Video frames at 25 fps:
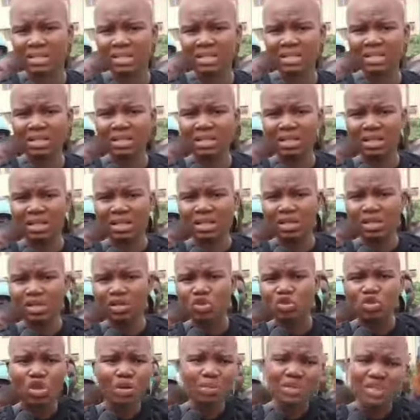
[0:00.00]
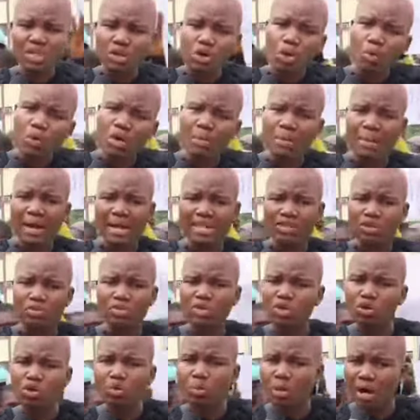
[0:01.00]
Some single women, some
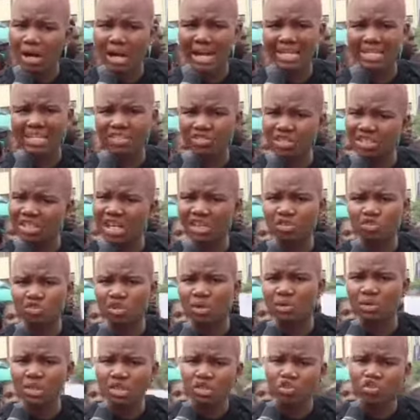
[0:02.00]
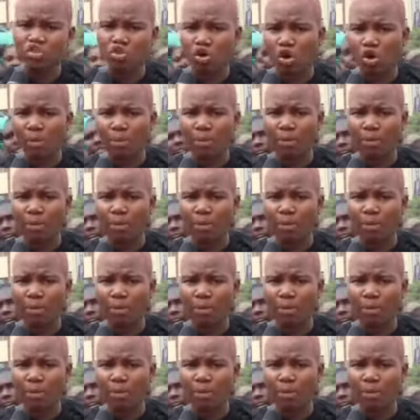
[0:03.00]
single mothers, they train their children with this job.